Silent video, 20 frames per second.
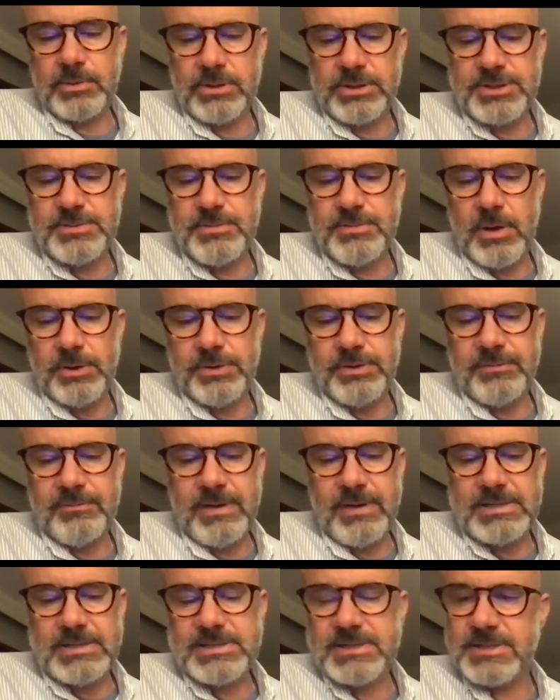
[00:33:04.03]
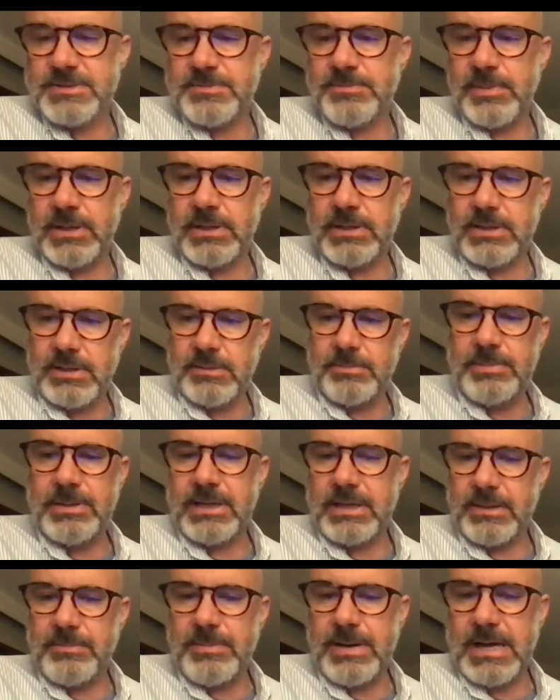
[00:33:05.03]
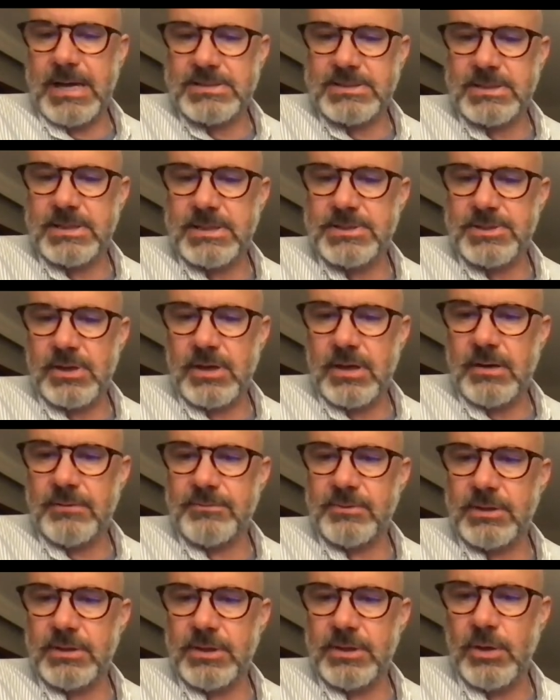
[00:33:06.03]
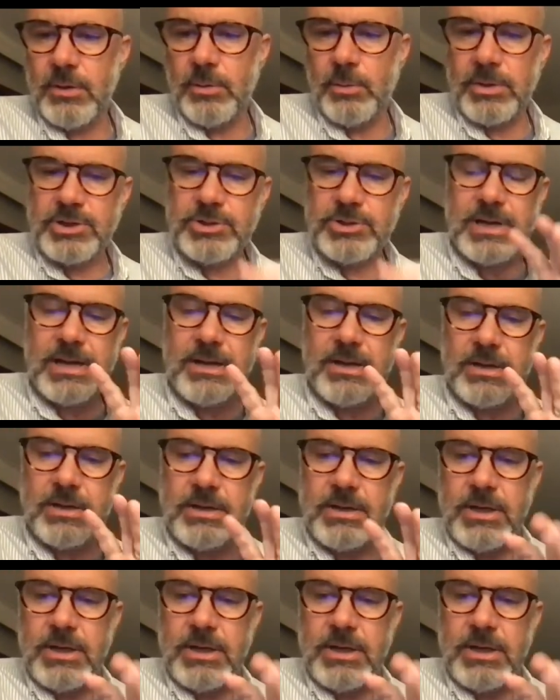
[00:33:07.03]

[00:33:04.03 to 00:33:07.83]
small devices, but their peak capacities are awfully low. And we try to